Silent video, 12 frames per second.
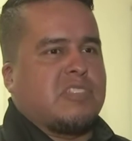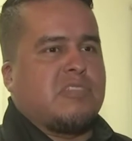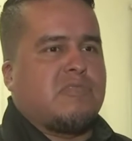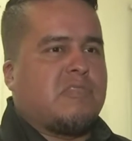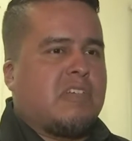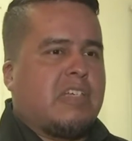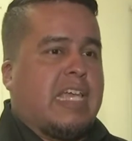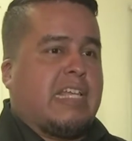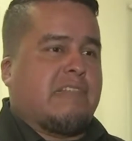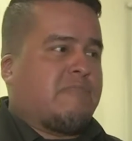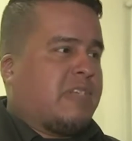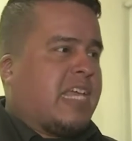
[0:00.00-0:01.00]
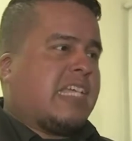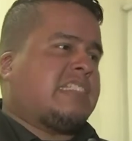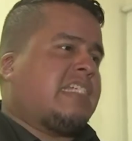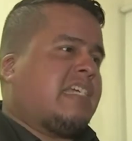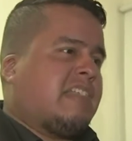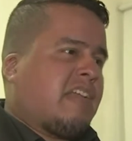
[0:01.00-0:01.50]
too. And when they
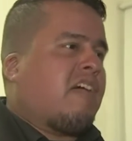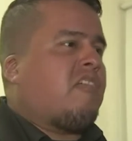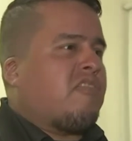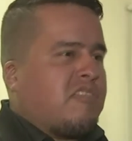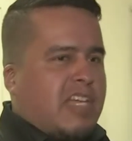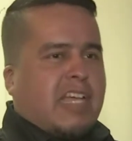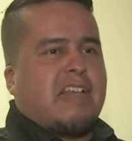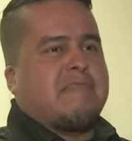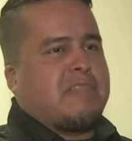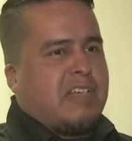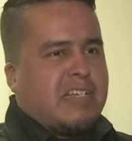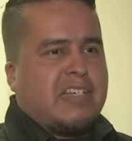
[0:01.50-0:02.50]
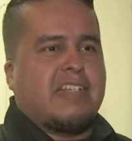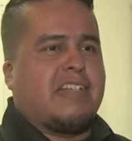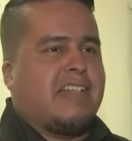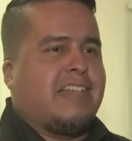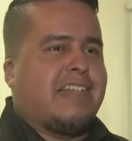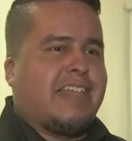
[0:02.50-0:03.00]
see it, they're like, "Oh, you got gloves on, good."
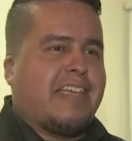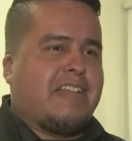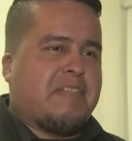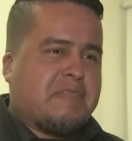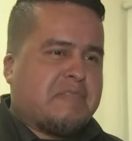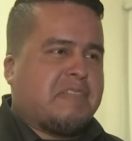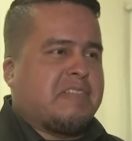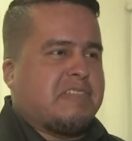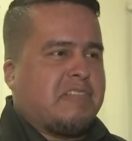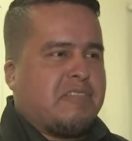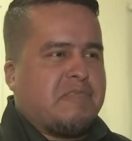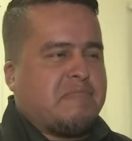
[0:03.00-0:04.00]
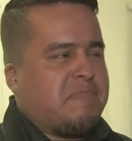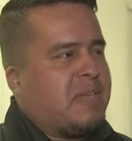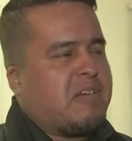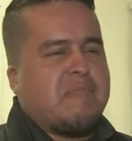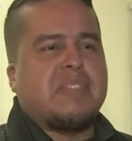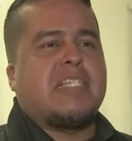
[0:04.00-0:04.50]
And, you know, so
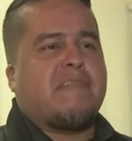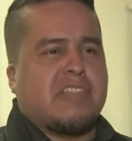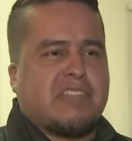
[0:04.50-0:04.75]
better to be safe than